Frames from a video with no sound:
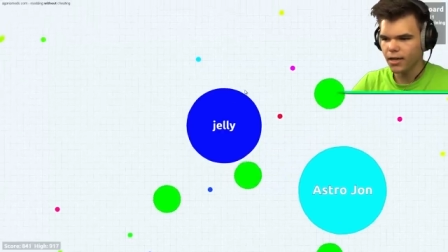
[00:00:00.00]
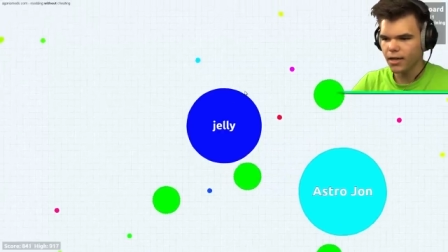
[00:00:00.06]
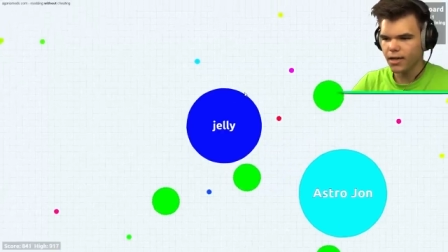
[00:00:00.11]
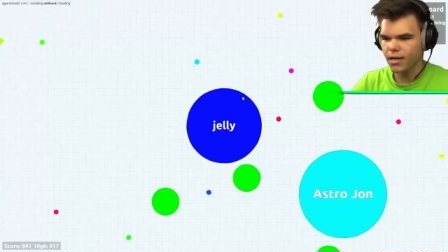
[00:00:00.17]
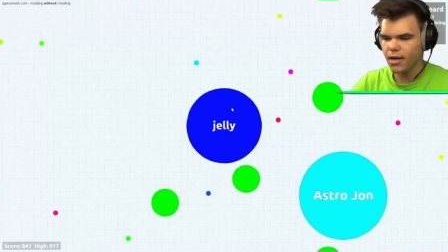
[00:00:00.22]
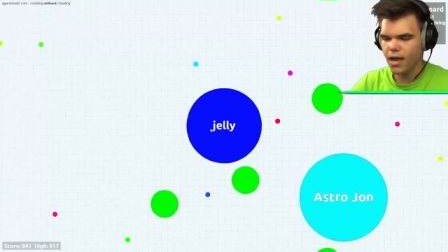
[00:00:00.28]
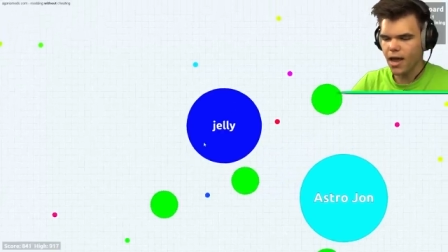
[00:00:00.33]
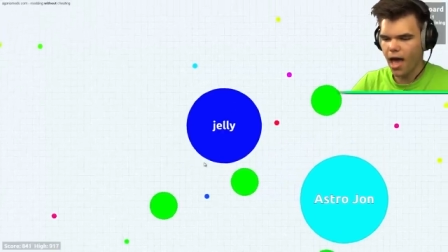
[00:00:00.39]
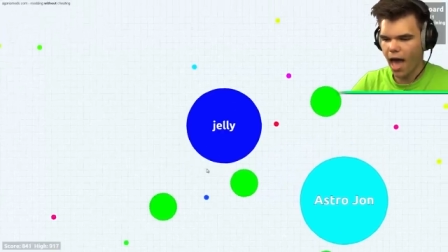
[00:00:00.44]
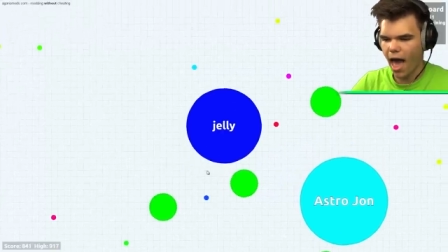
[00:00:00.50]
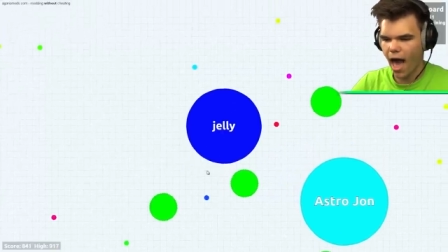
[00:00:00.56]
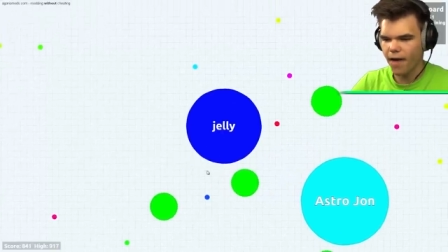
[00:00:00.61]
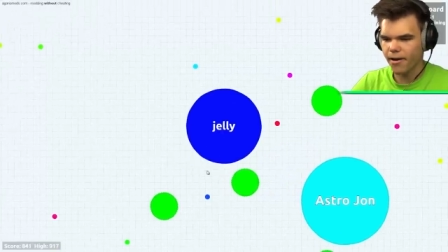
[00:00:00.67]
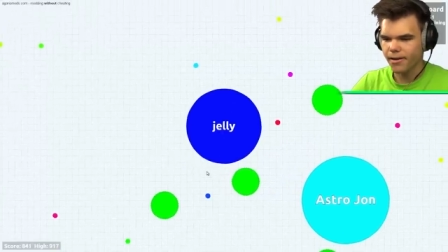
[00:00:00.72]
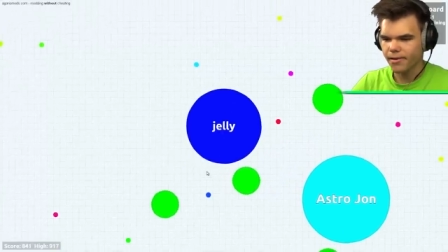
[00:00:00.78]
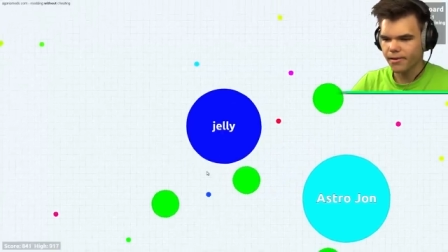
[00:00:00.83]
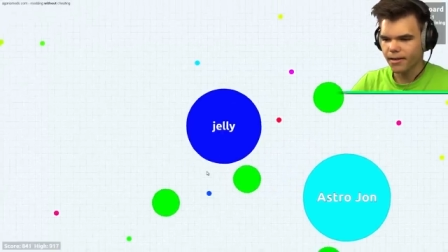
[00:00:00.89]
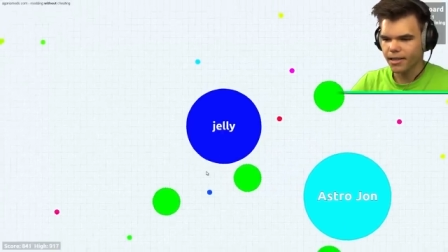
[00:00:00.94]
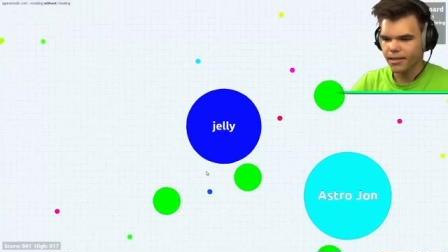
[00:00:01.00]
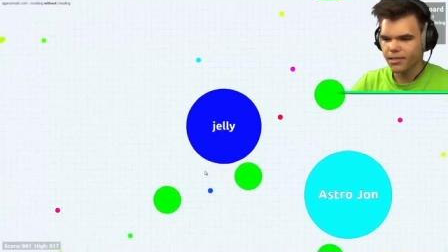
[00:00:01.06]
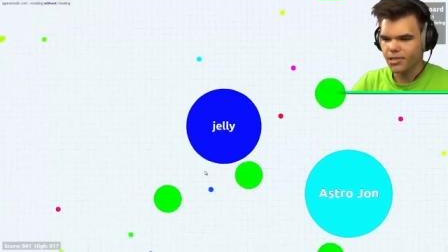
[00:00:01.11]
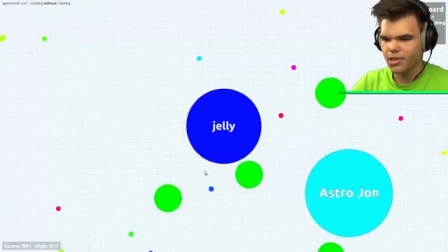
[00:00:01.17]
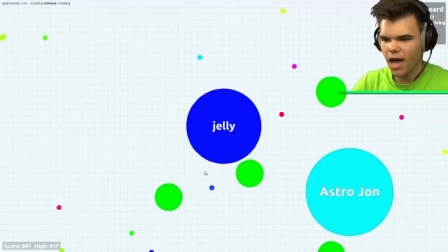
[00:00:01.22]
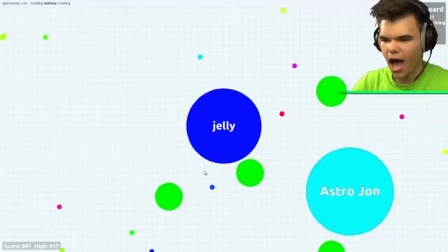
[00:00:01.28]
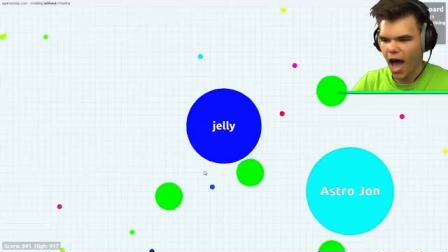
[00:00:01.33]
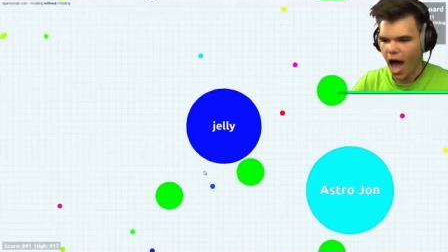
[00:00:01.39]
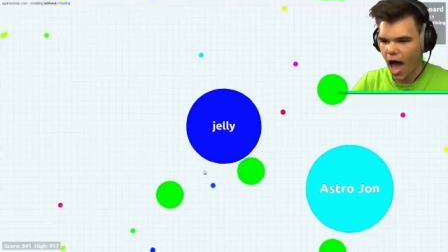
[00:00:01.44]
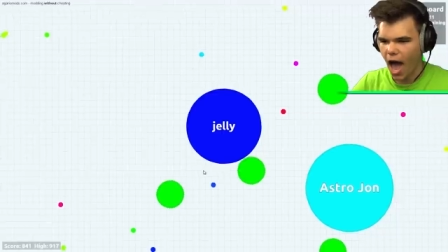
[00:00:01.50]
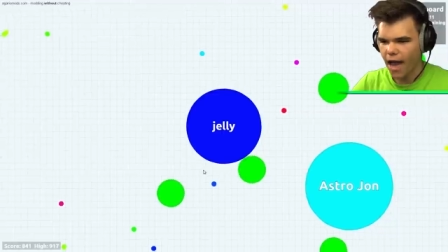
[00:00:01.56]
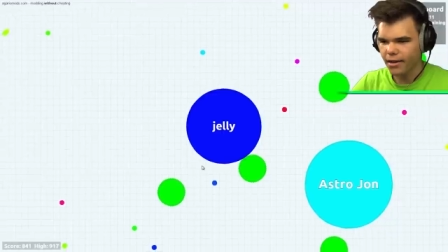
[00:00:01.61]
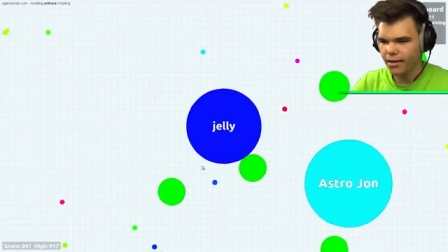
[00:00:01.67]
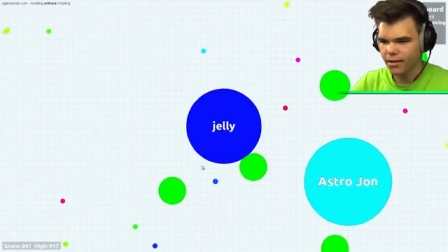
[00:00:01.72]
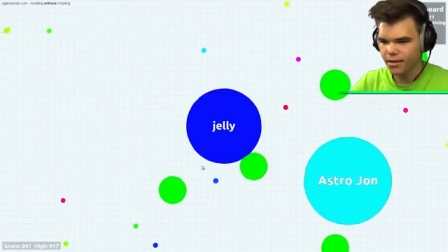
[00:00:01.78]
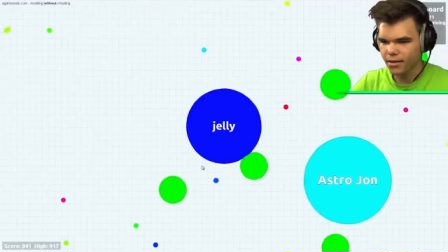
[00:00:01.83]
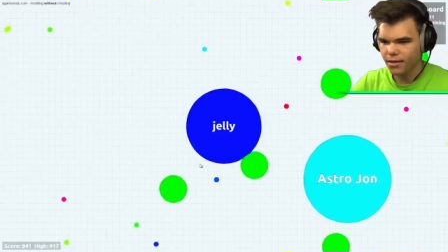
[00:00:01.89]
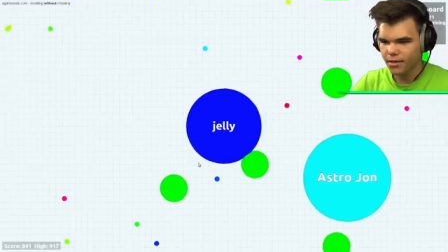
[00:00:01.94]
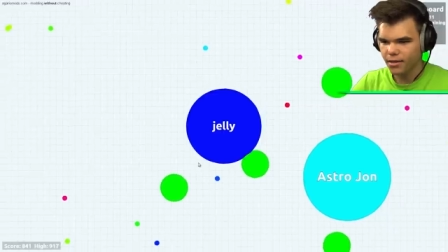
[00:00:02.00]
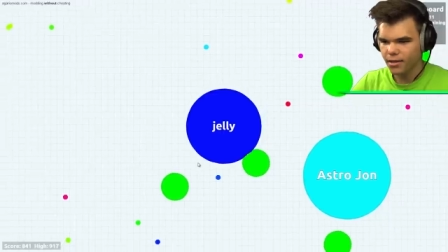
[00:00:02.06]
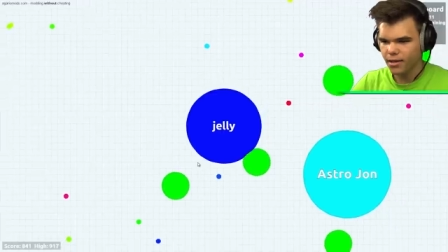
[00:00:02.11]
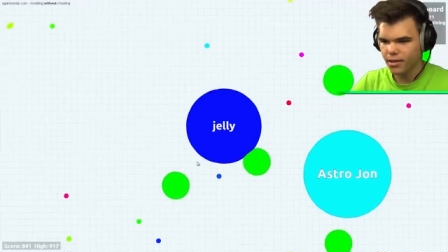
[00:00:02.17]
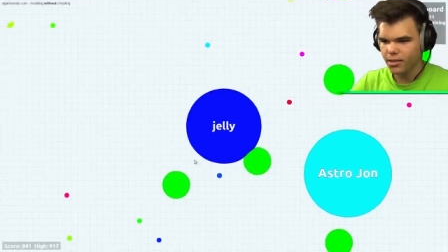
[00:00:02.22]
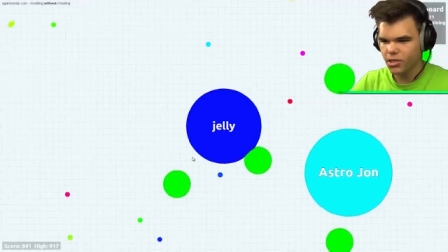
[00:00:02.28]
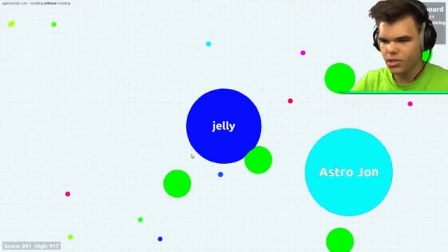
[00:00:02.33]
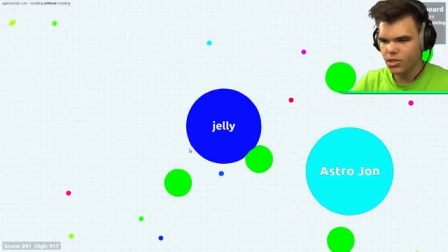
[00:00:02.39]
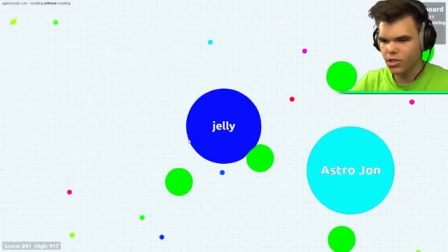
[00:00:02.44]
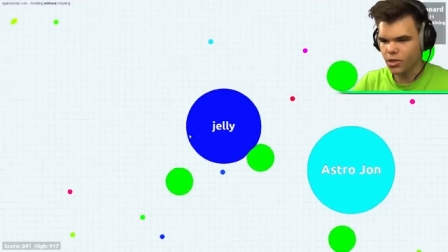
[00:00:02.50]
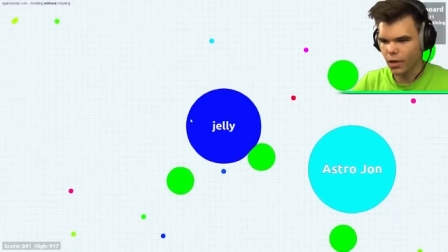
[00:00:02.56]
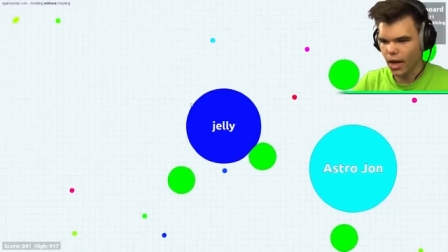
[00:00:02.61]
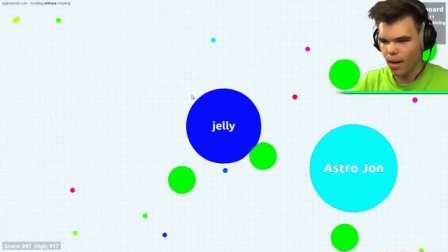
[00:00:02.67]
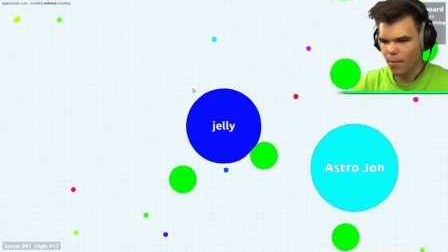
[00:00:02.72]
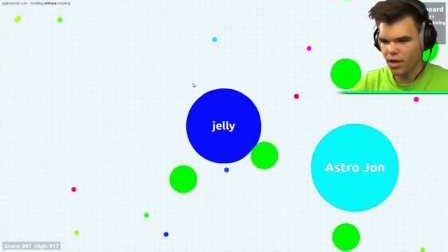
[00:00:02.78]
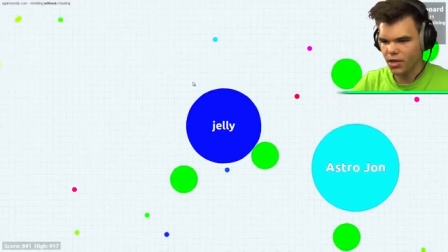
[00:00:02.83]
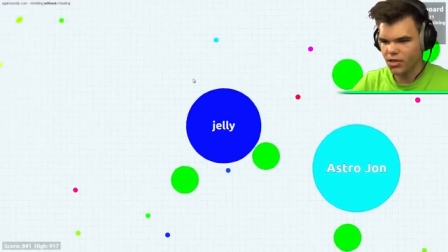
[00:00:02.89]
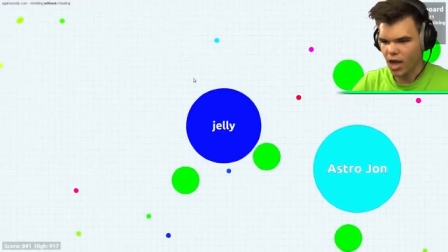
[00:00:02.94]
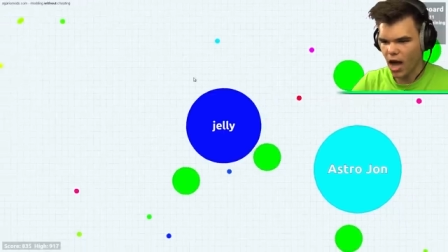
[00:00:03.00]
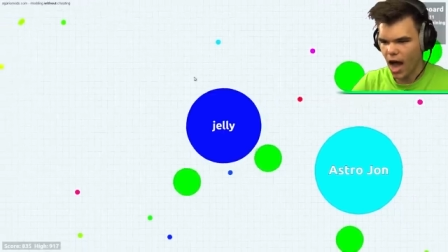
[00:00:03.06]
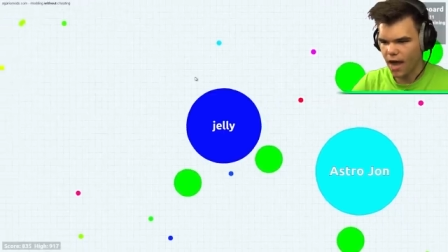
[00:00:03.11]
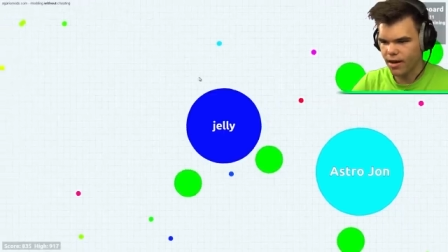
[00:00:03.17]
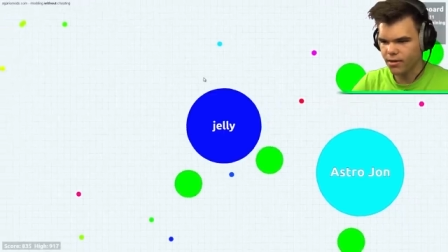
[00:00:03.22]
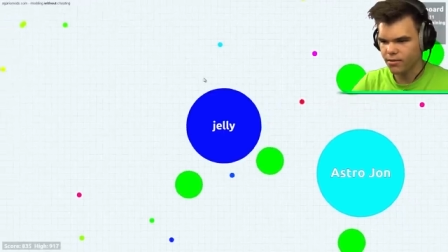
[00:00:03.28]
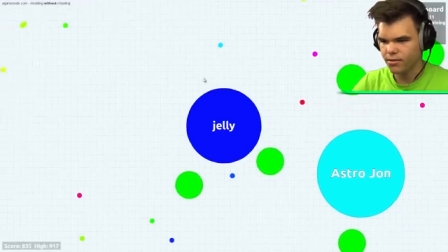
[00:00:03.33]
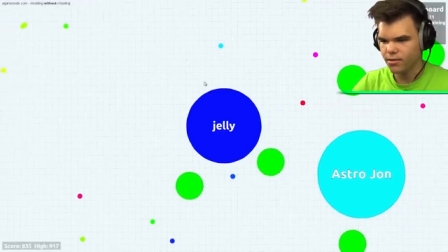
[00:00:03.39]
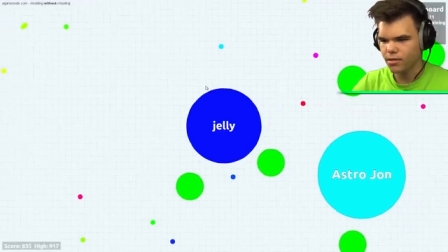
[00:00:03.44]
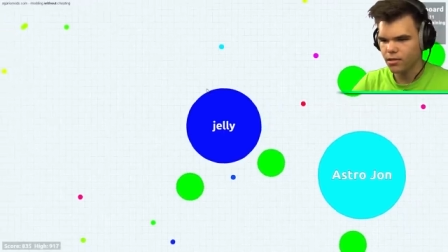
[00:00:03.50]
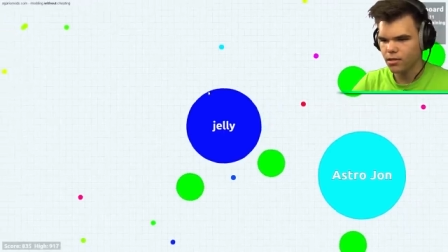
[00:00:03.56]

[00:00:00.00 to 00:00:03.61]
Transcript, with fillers: Nah. John. Shoot at me, John.